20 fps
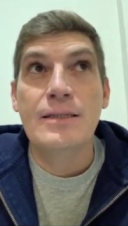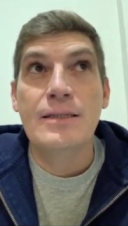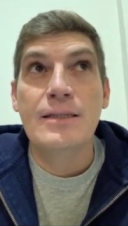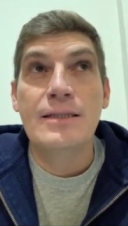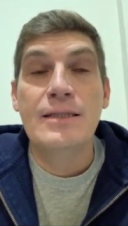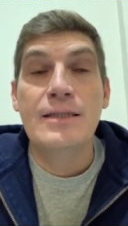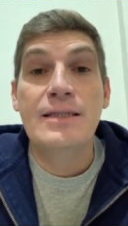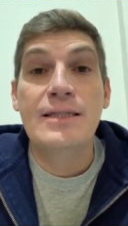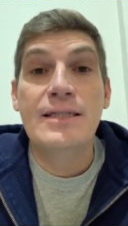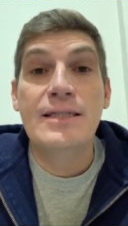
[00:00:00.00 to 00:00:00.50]

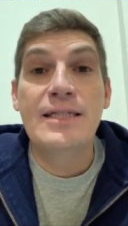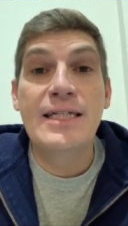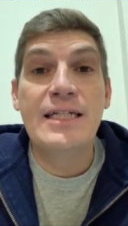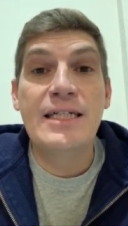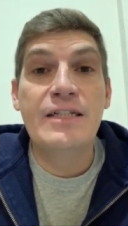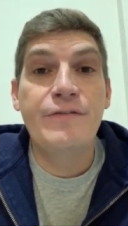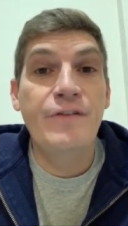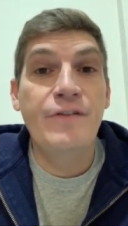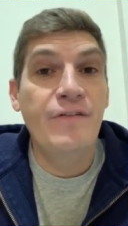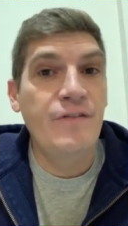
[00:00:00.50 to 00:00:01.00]

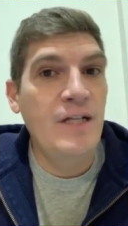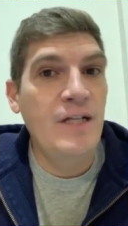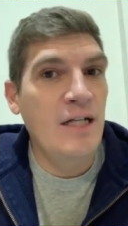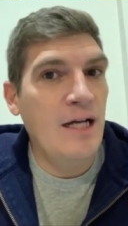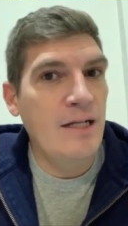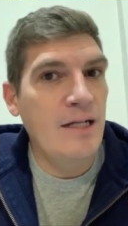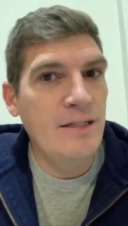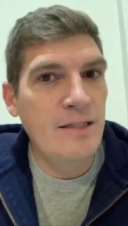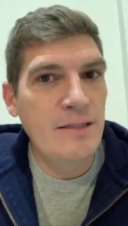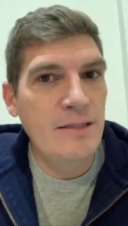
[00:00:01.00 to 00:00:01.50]
six
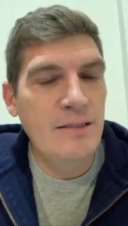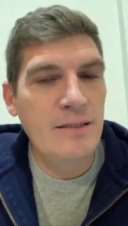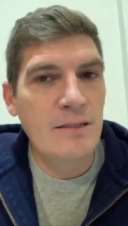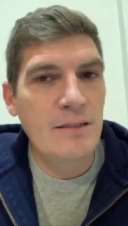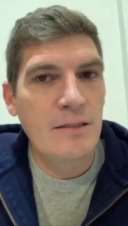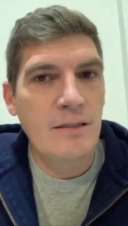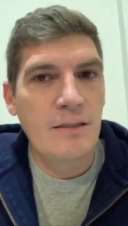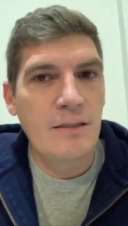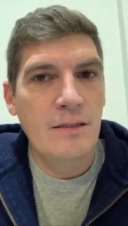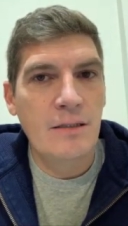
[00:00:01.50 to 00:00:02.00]
1500s
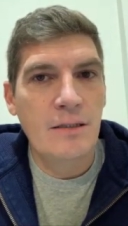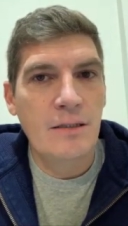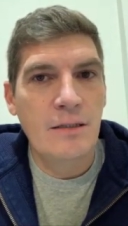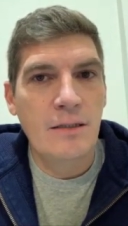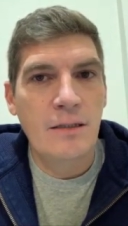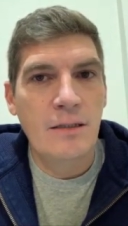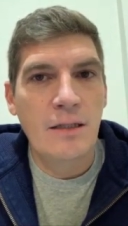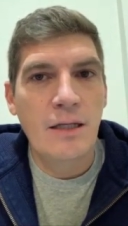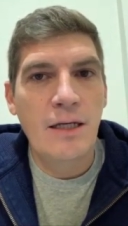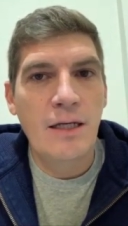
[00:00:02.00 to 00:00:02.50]

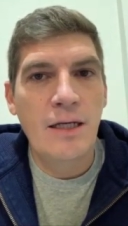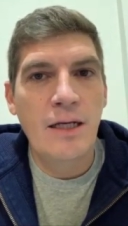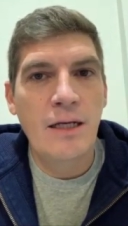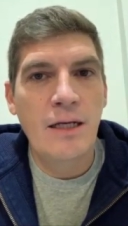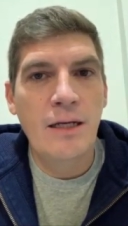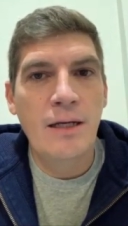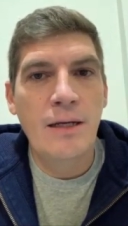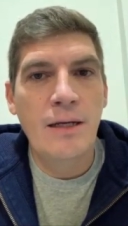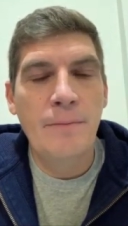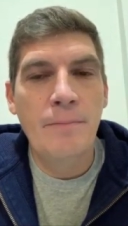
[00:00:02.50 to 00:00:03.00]

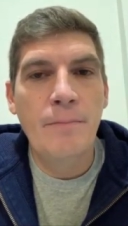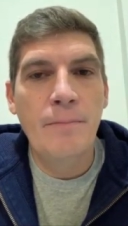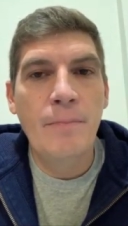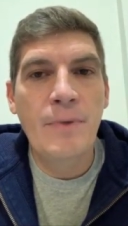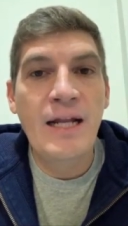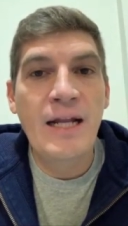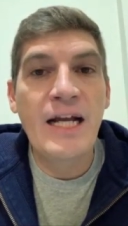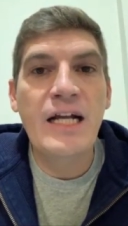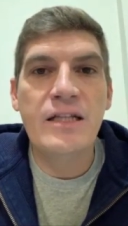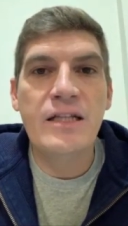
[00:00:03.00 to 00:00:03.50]
um,
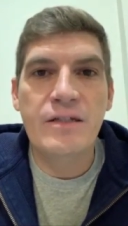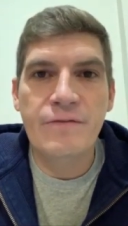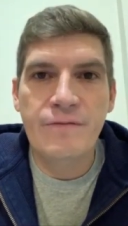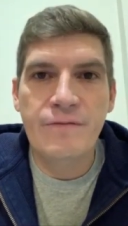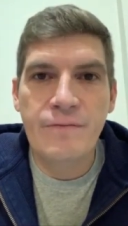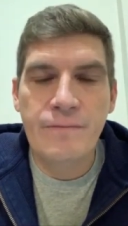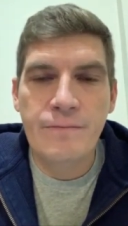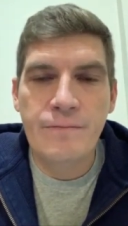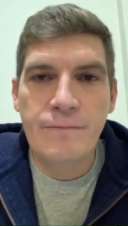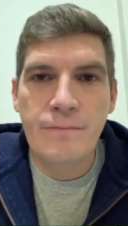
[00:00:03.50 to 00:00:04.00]
negative.
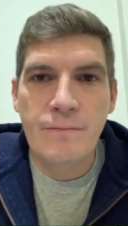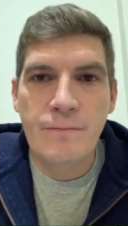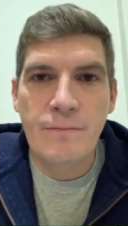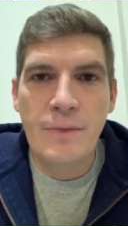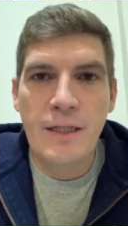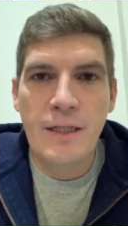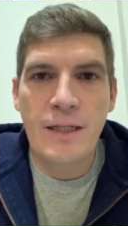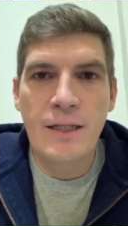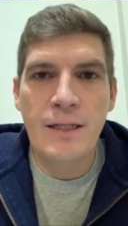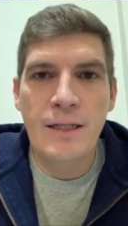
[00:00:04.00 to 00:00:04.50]

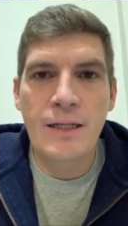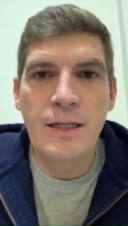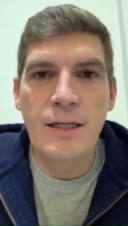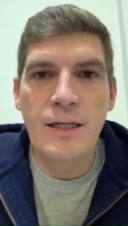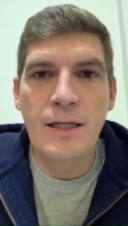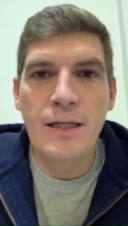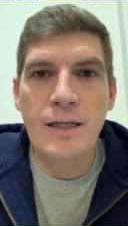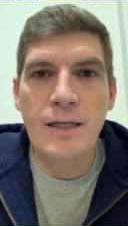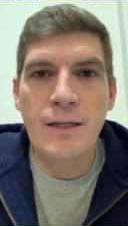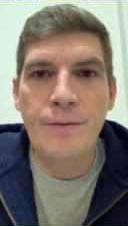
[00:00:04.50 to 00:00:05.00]
and
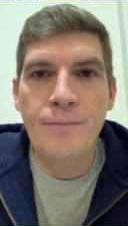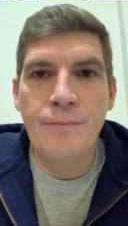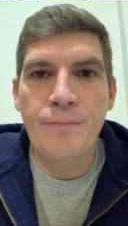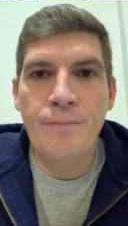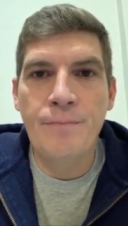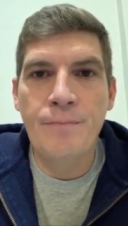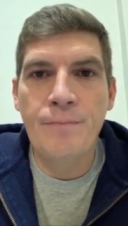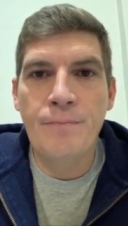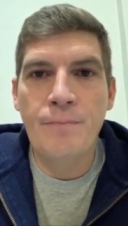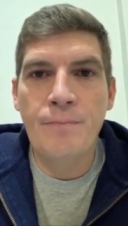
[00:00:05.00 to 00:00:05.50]

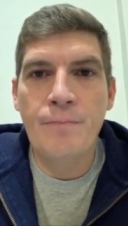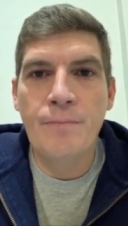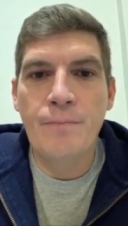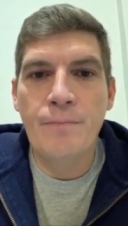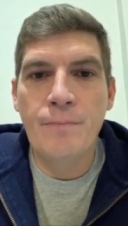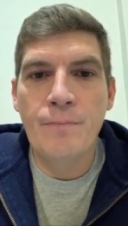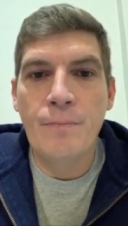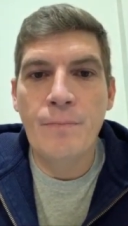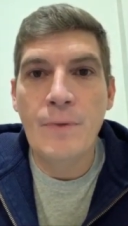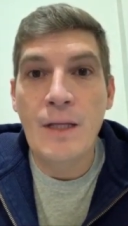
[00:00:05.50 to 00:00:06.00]
um,
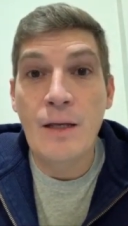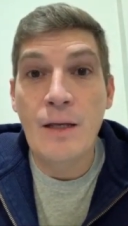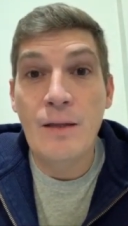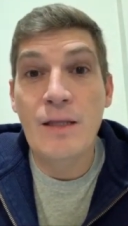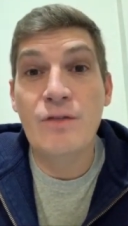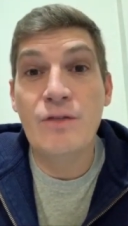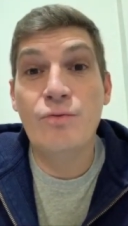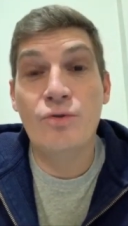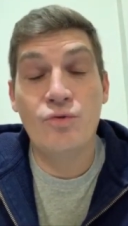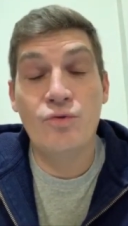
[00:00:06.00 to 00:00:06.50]
uh,
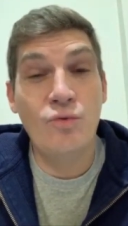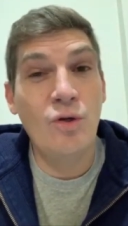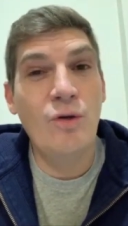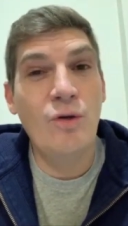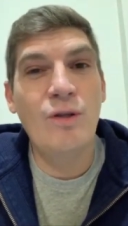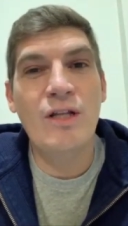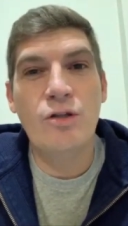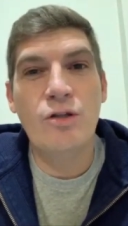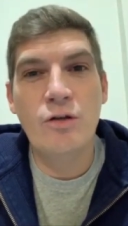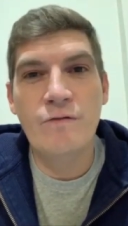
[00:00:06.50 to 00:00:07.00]
this was one
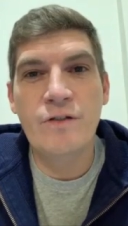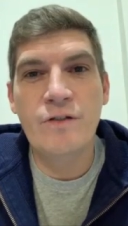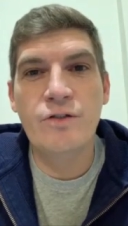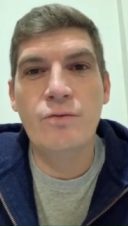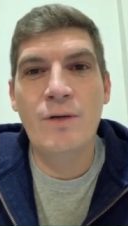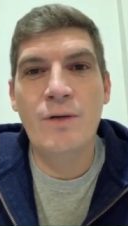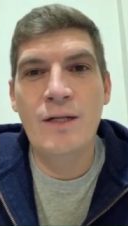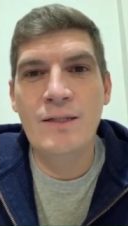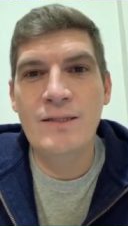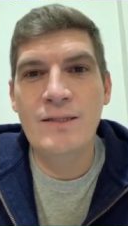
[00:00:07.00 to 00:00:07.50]
of the toughest
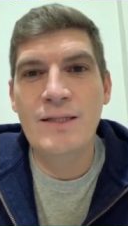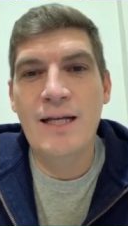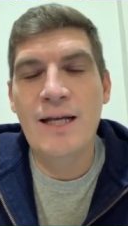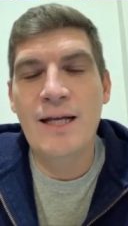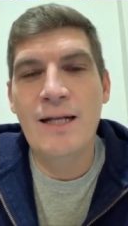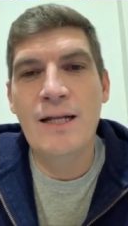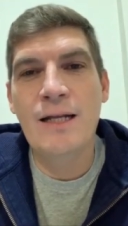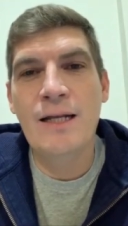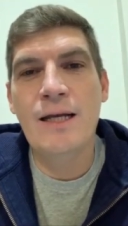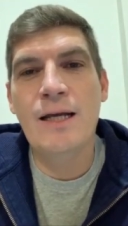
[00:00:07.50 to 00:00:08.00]
ones.
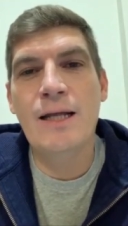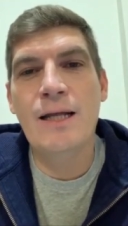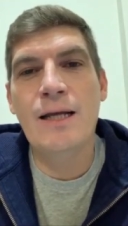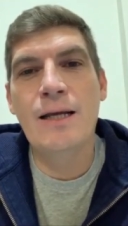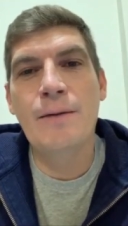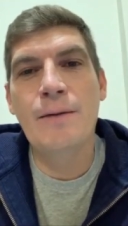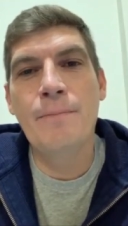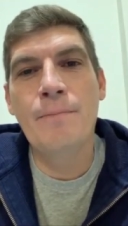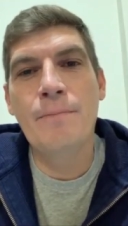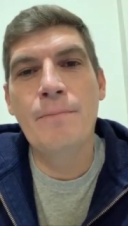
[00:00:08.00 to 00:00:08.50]
And
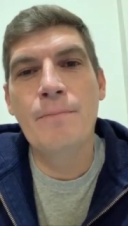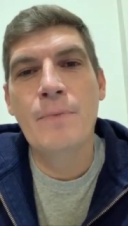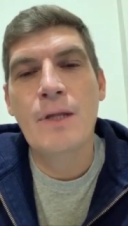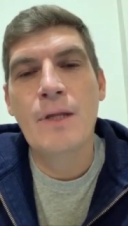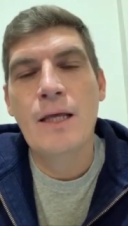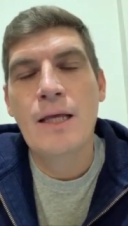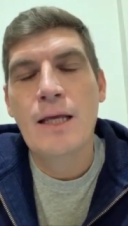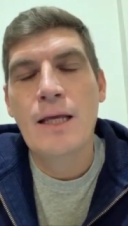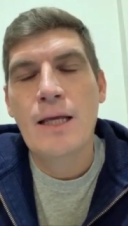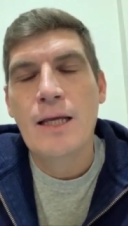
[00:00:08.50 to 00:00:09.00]
um,
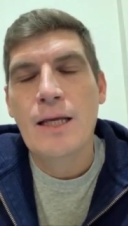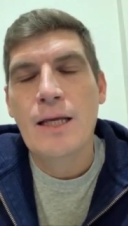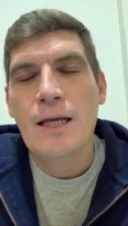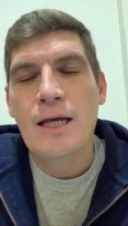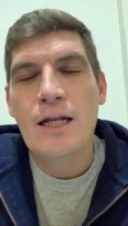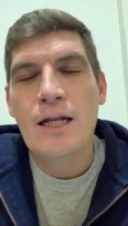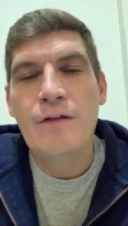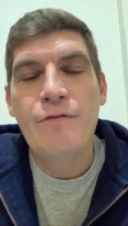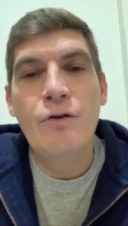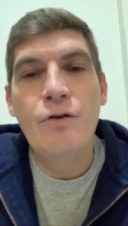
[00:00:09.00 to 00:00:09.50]

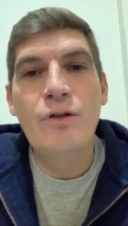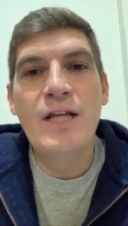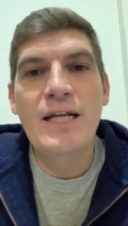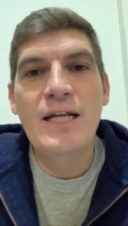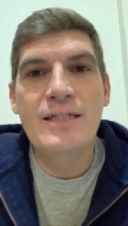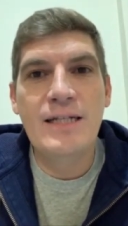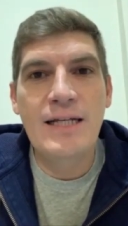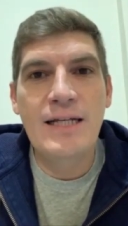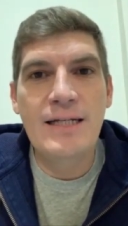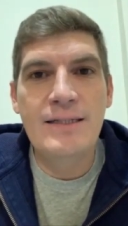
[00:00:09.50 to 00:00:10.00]
and a few
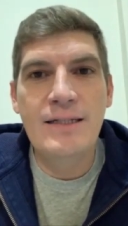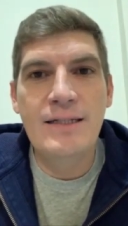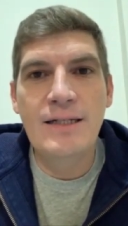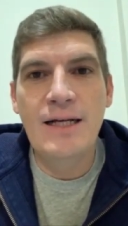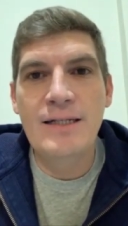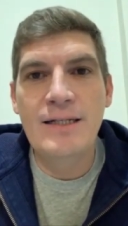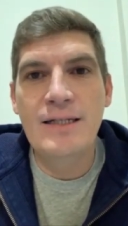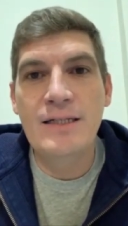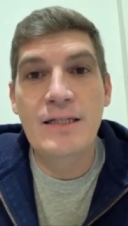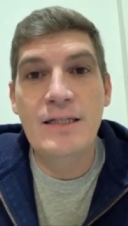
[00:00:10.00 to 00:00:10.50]
days later,
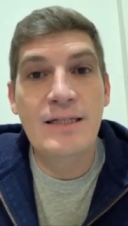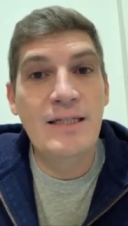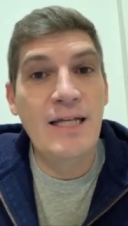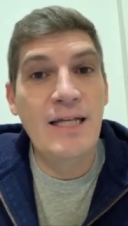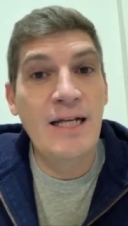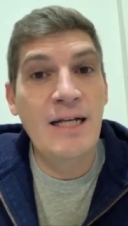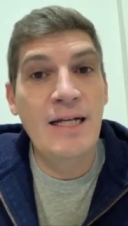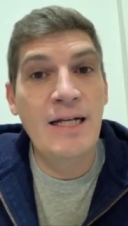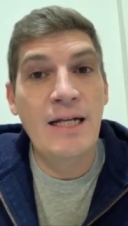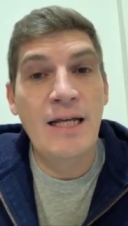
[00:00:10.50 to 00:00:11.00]
I did
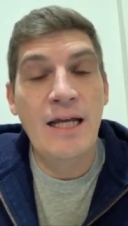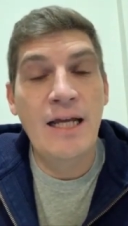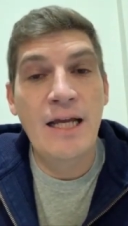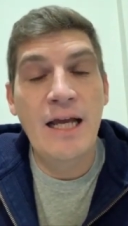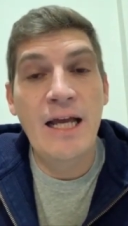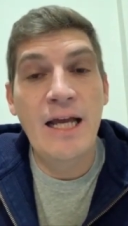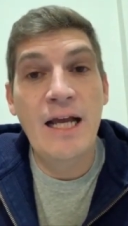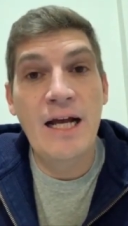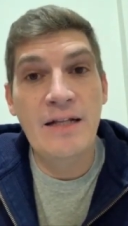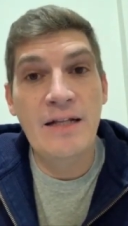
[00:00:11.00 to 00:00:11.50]
10
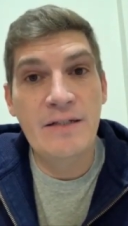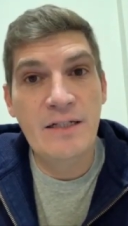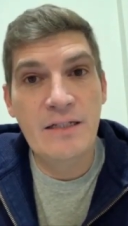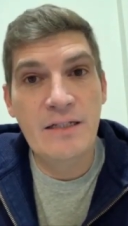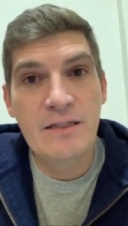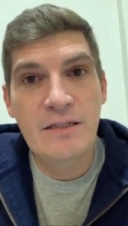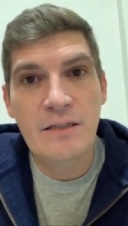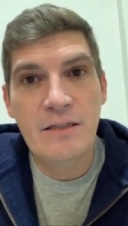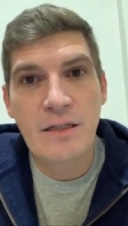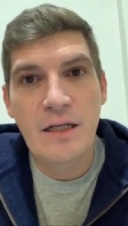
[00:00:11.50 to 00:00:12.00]

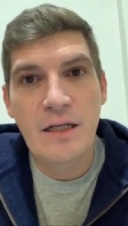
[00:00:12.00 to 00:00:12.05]
800s,